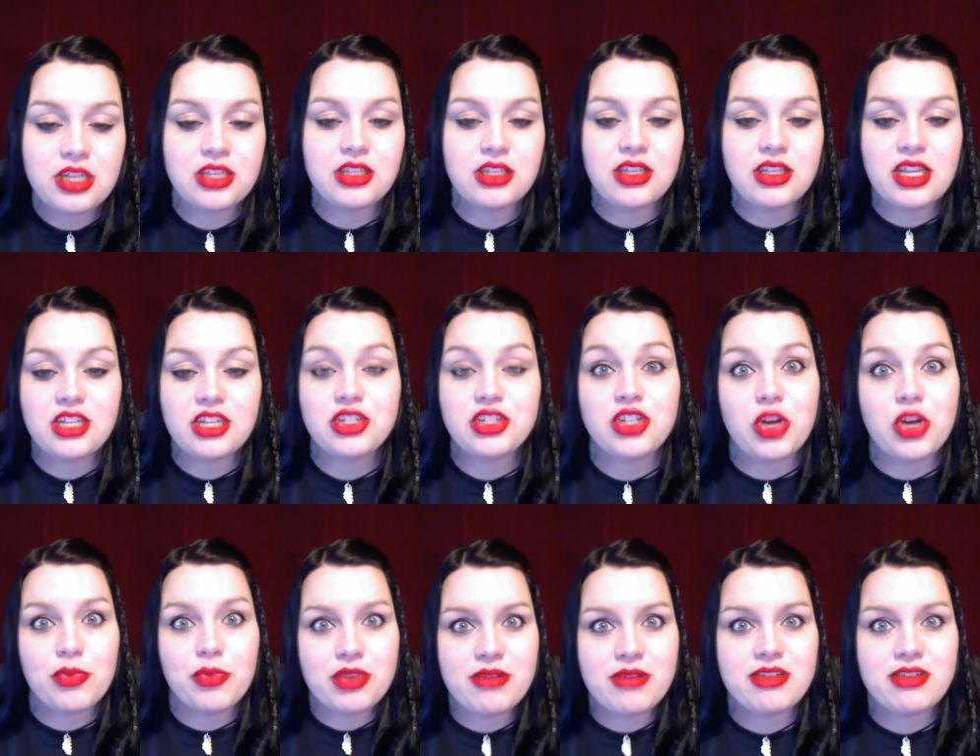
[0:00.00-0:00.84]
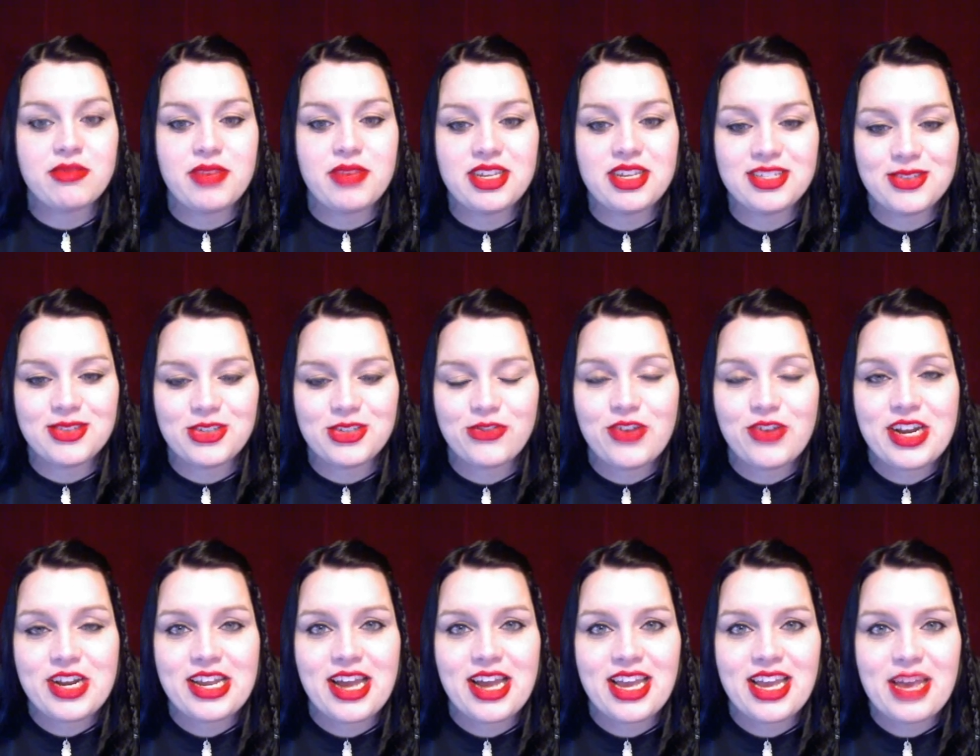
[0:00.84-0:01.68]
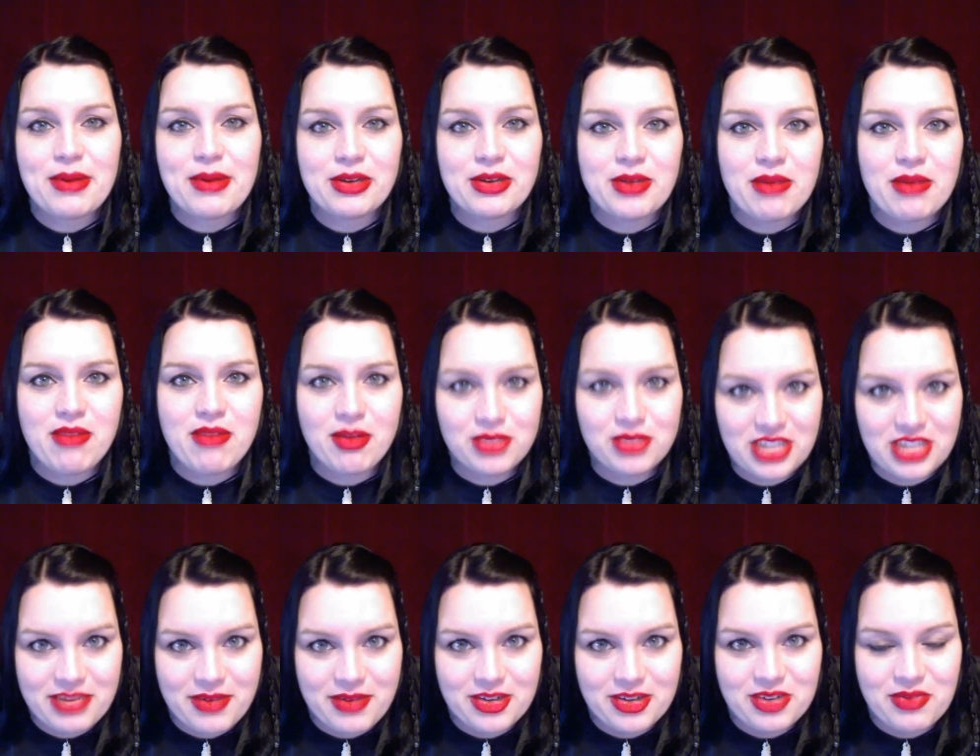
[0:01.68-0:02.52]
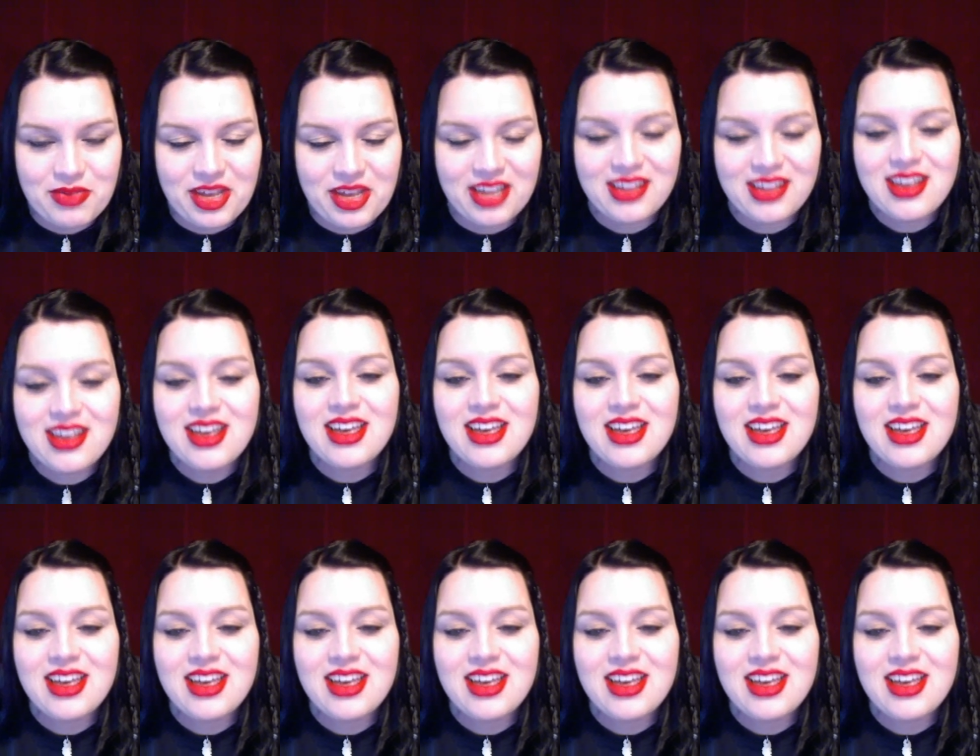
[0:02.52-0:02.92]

And then she opened up to me, so it's funny. I came out to my mom, she came out to me.